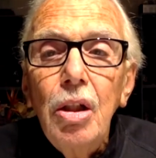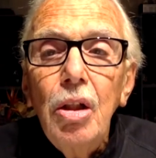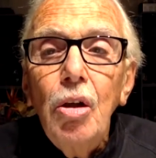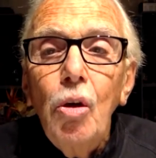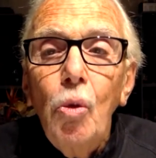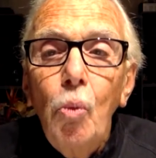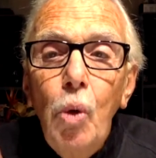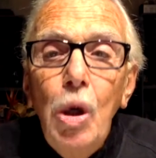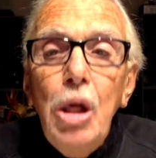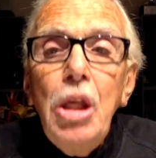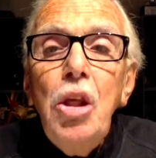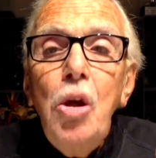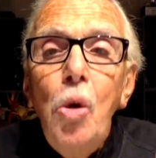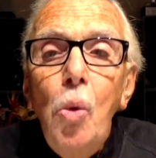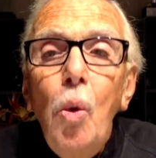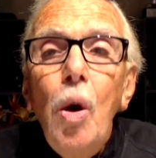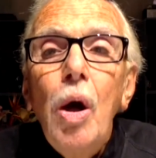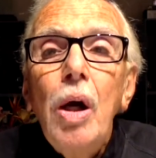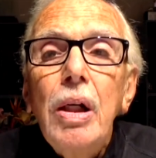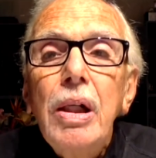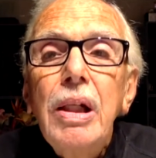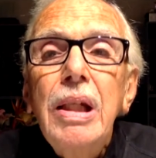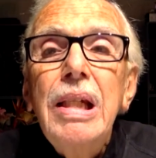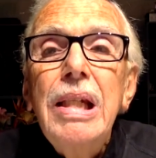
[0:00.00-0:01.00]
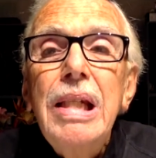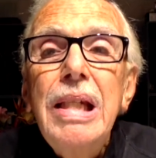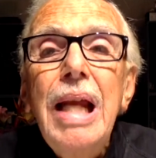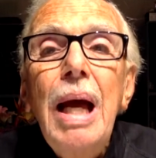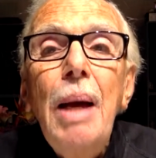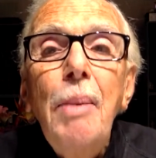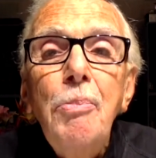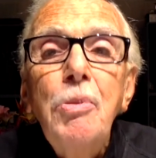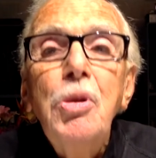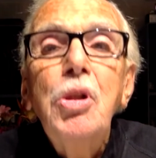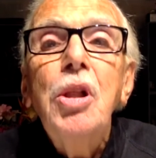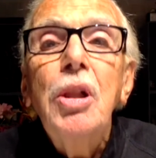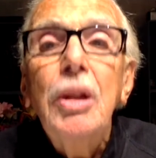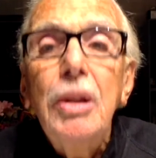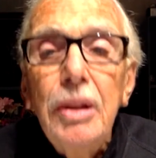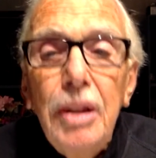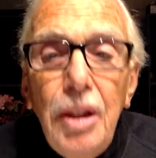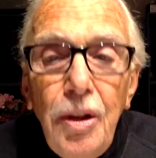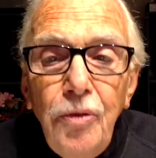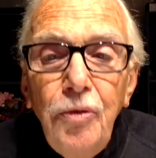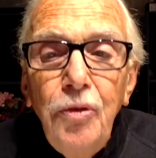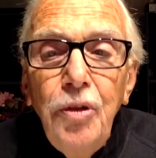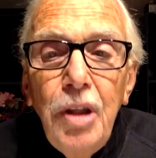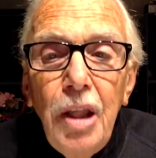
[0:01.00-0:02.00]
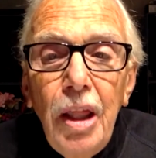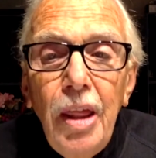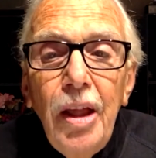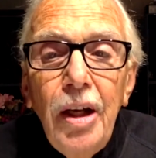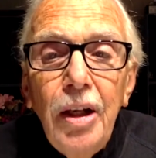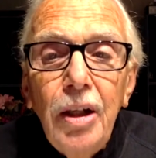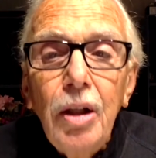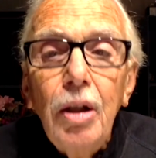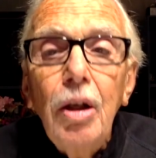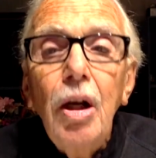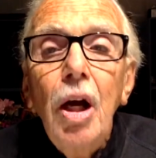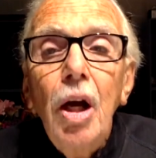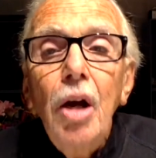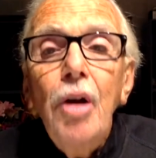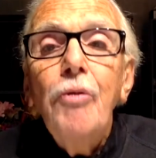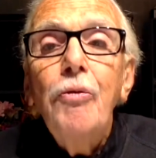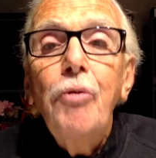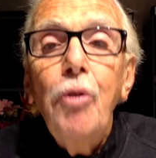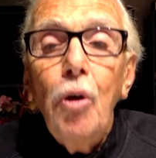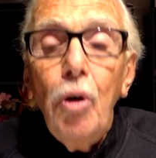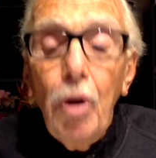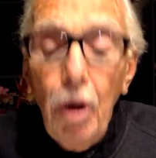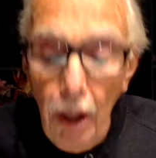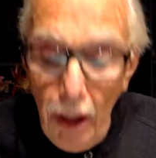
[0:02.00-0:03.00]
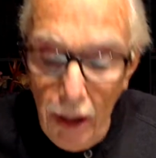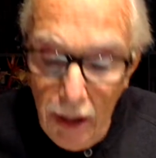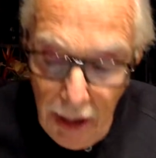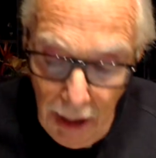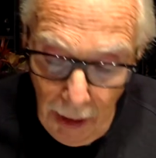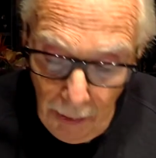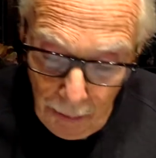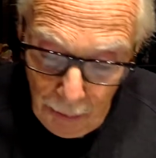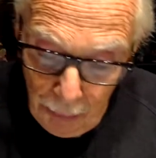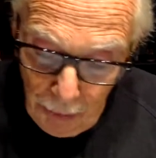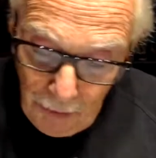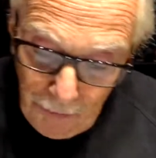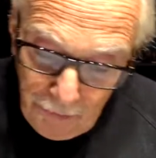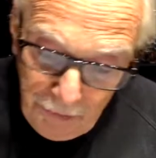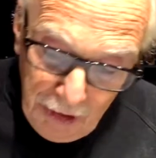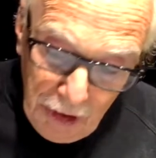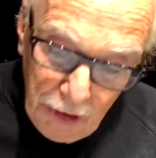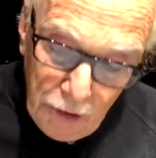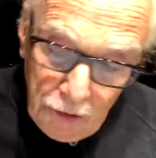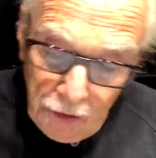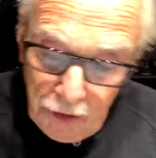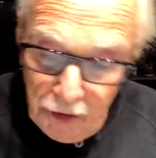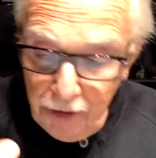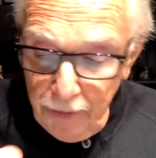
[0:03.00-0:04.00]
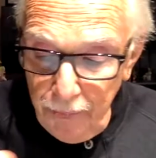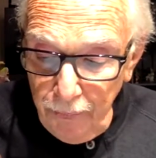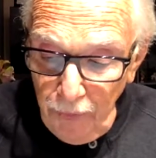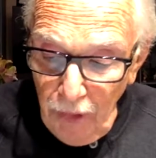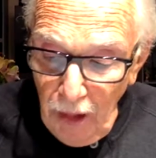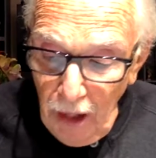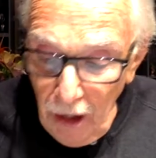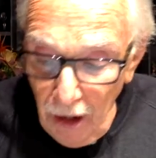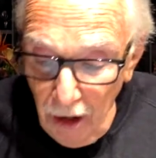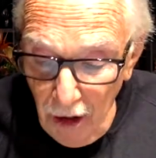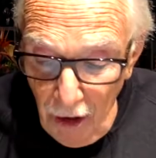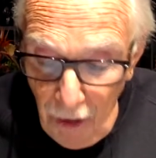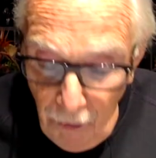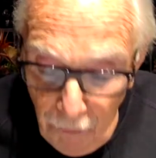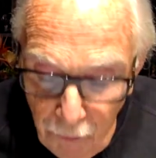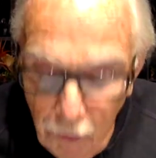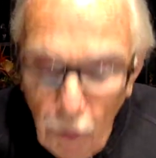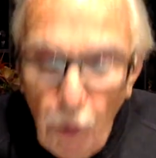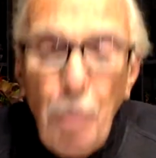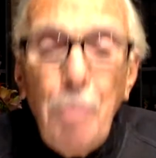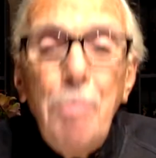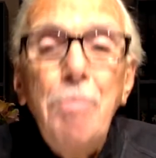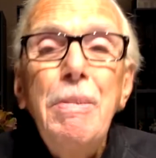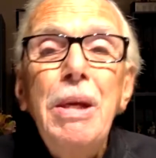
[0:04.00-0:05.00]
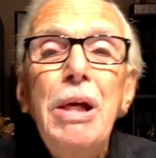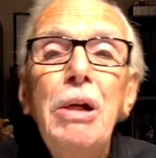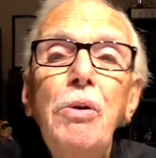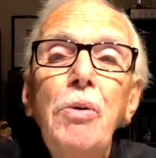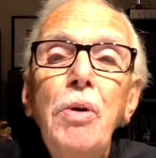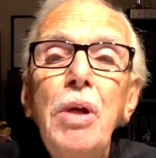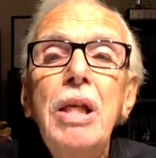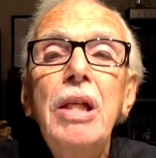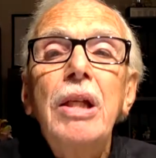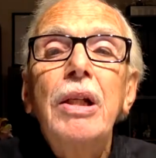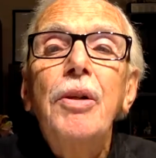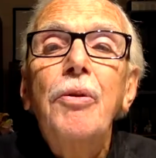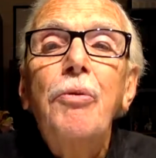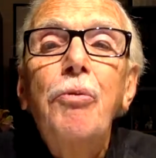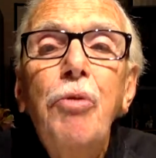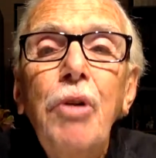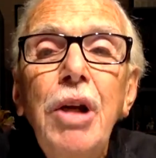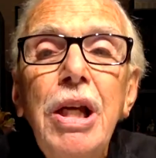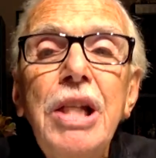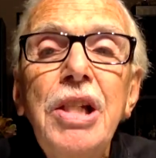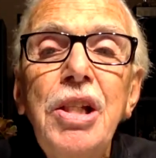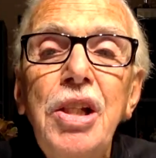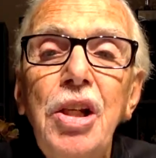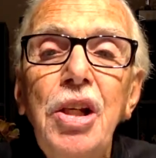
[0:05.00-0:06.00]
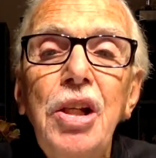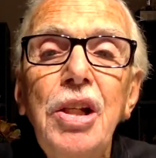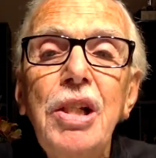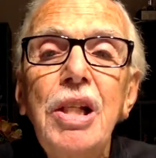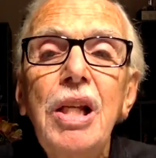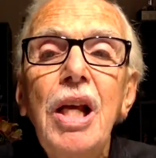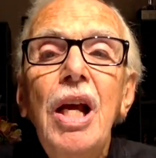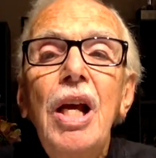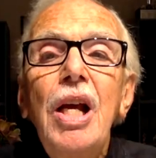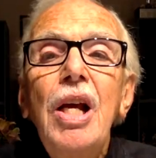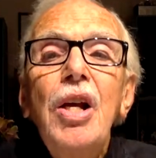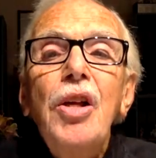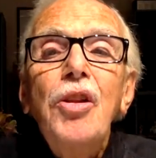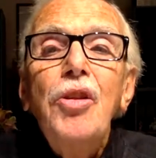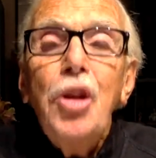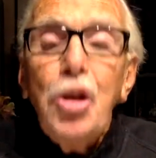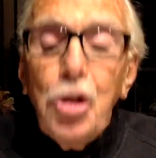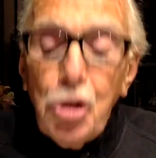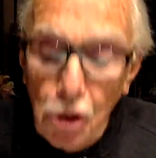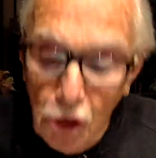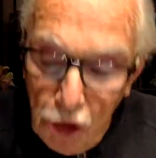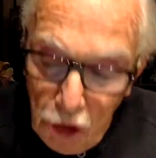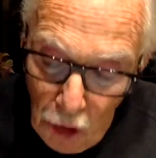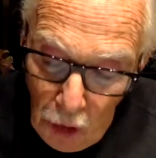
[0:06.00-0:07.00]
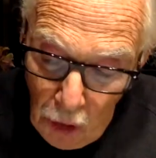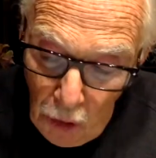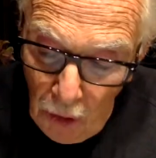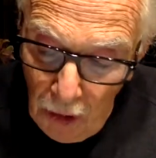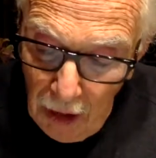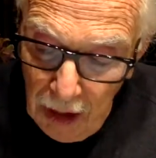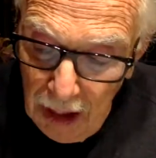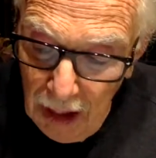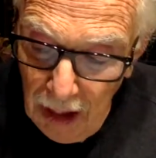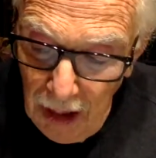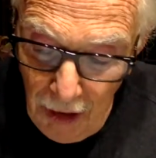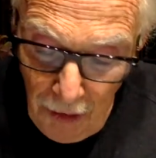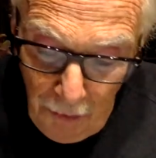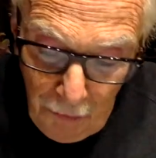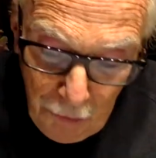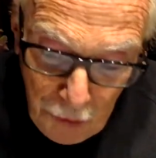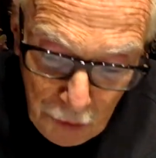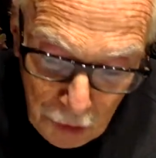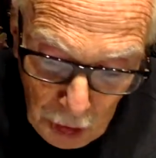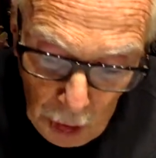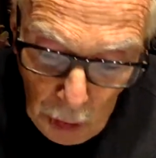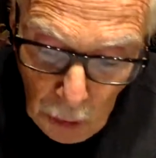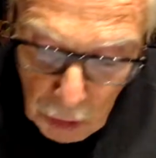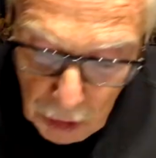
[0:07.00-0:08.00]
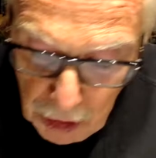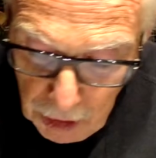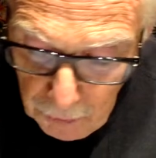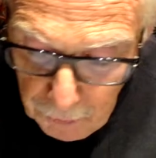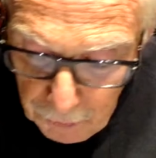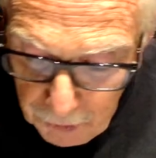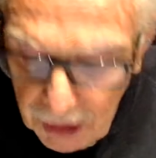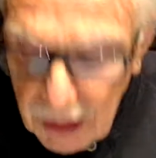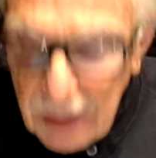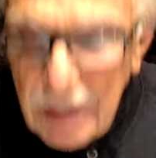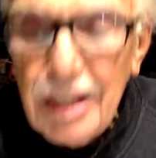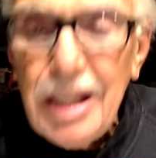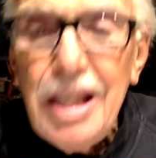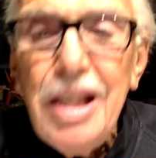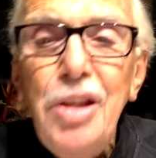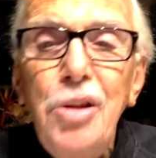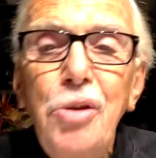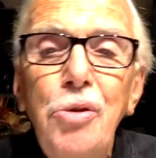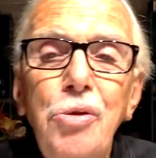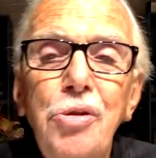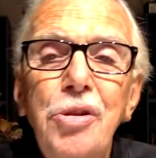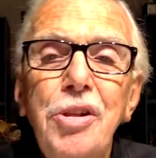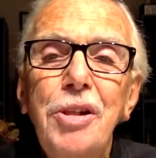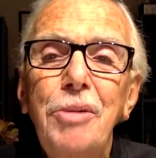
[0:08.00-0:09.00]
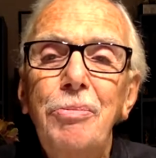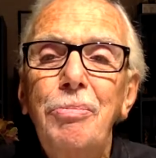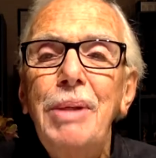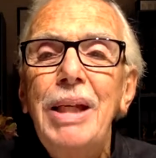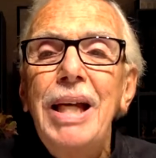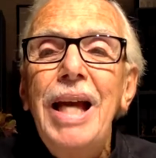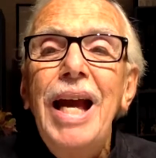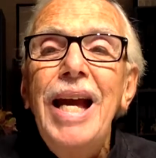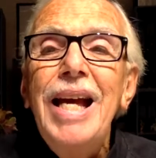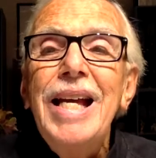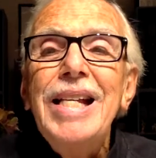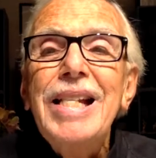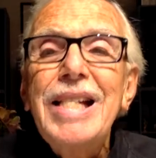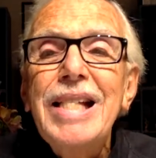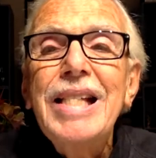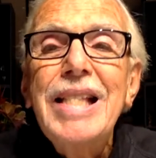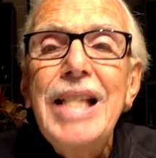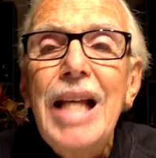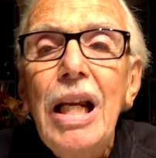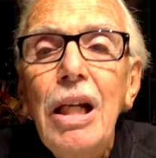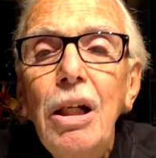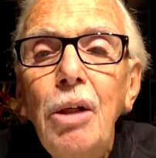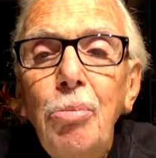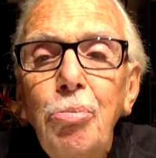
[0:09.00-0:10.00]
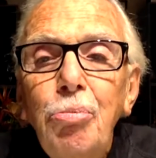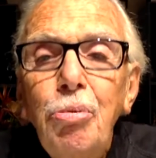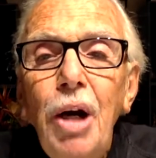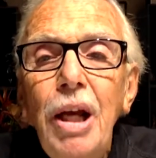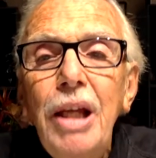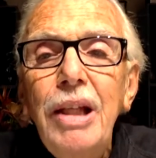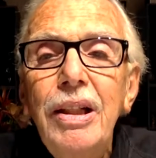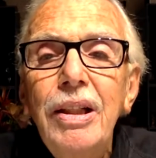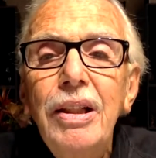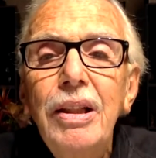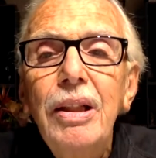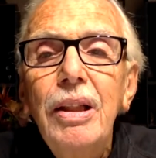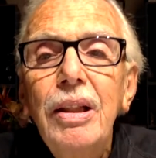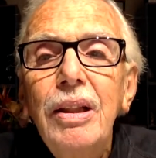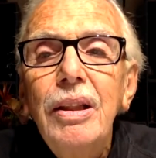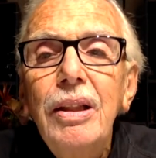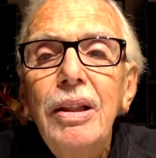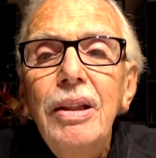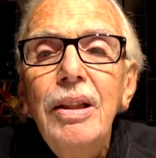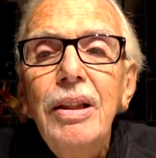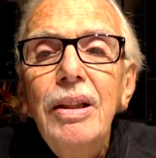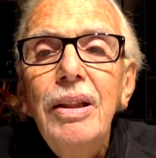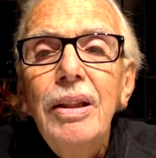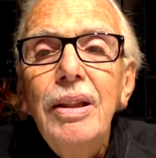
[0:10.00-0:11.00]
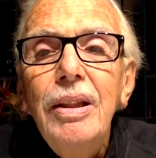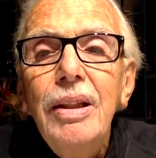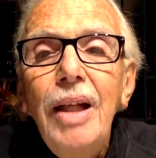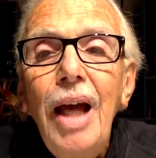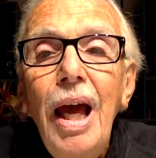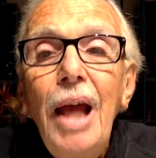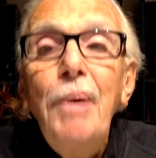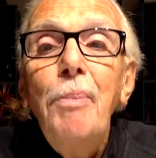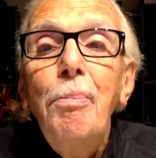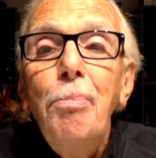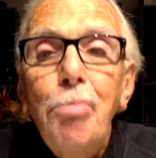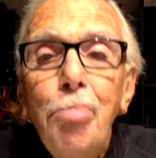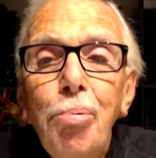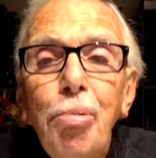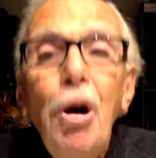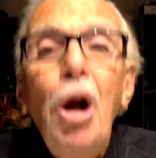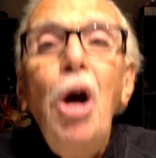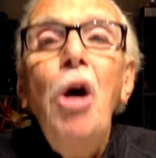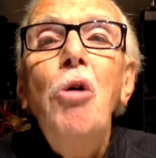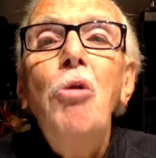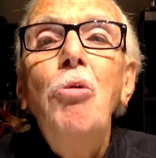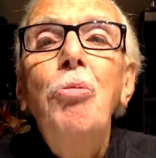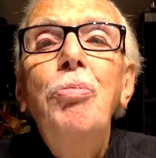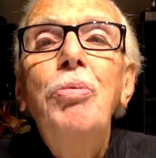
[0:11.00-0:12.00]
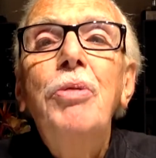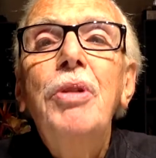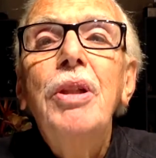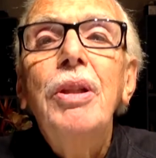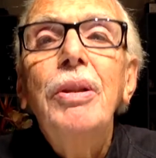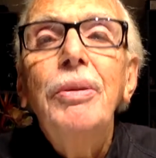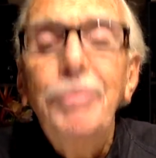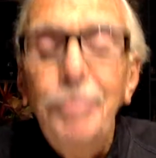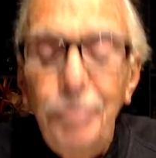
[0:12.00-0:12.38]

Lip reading: when you are condemned to live there for a number of years. For a myriad of reasons, the story of Joseph continues to be celebrated and probed